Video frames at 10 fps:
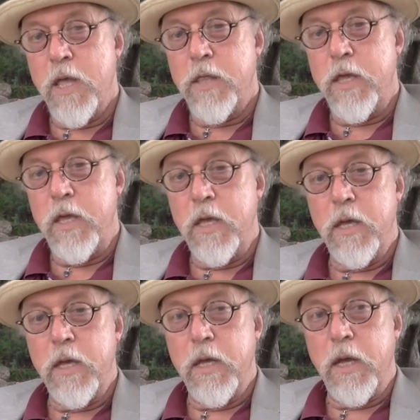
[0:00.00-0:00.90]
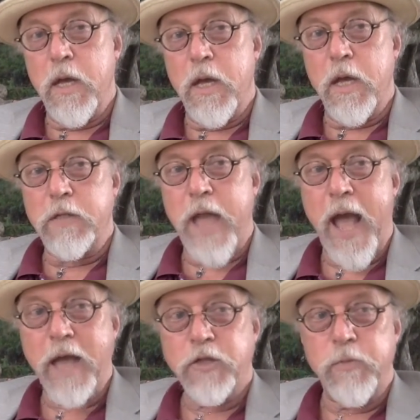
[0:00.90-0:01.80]
The
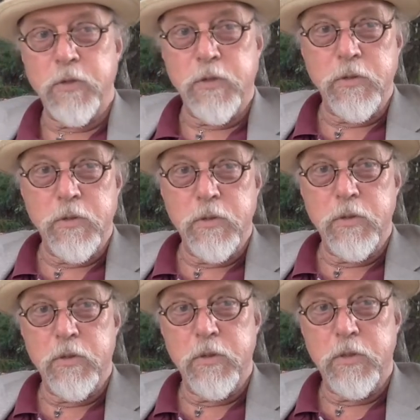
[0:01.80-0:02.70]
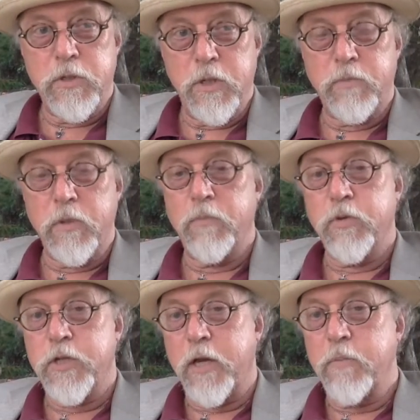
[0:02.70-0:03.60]
attachment symptom
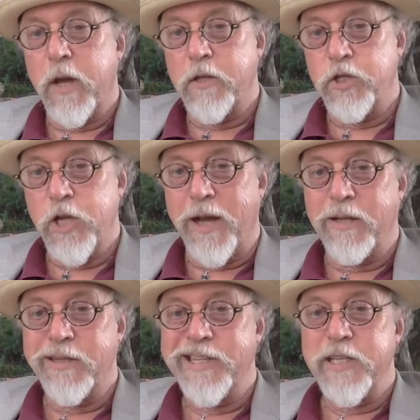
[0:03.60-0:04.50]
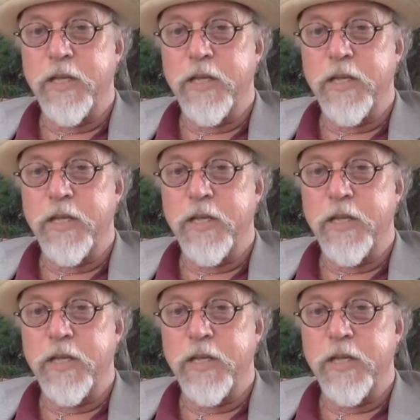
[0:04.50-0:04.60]
presented by the child is